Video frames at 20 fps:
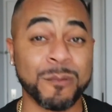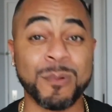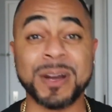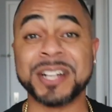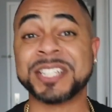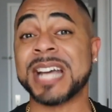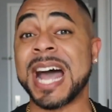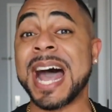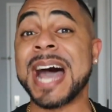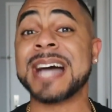
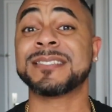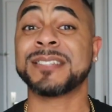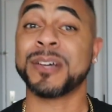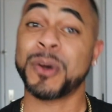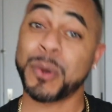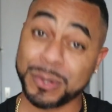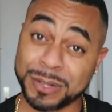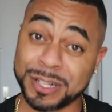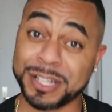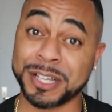Which I
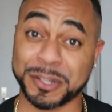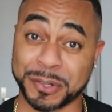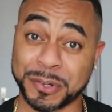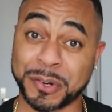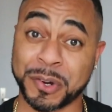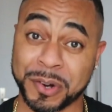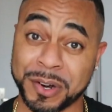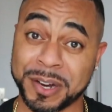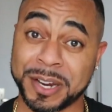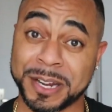totally
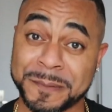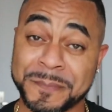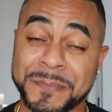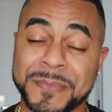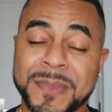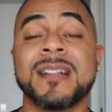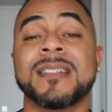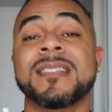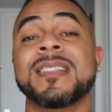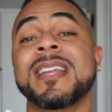agree.